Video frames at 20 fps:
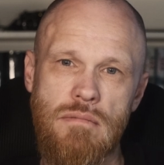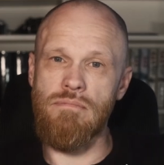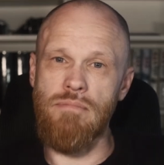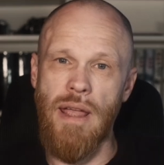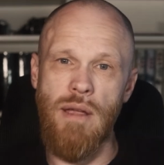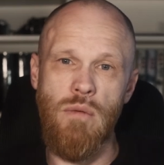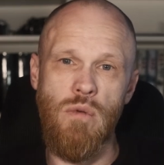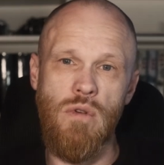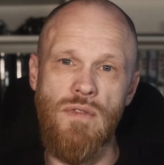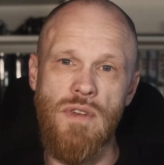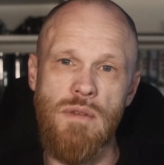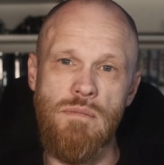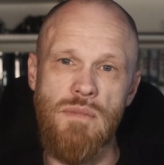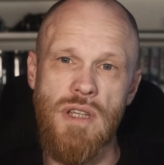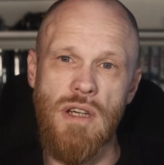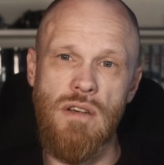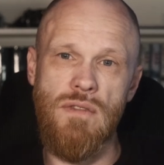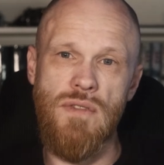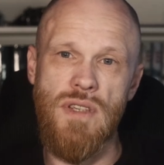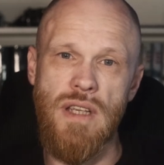Beowulf
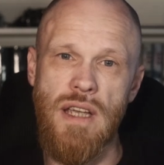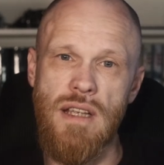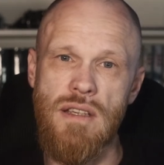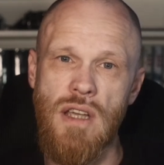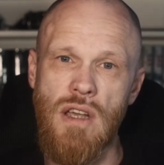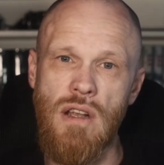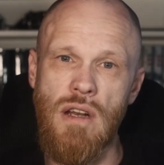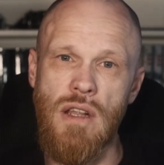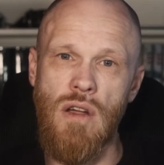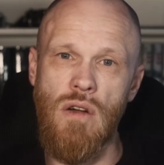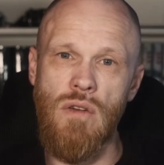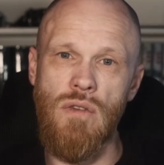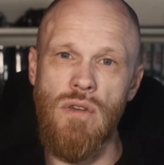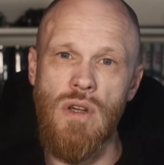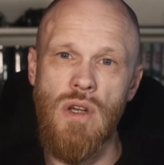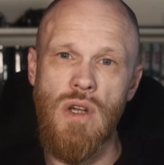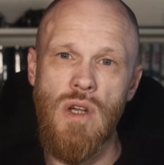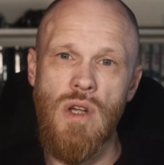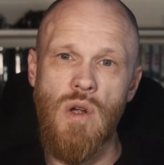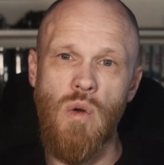himself says early on,
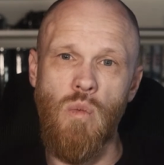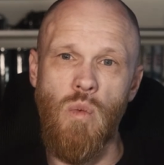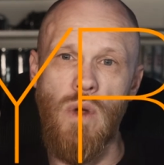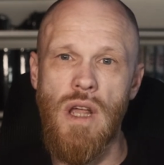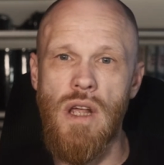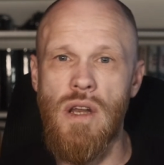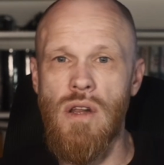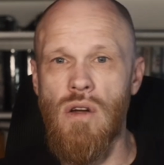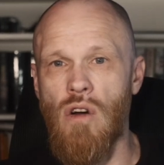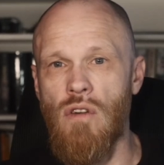"Wyrd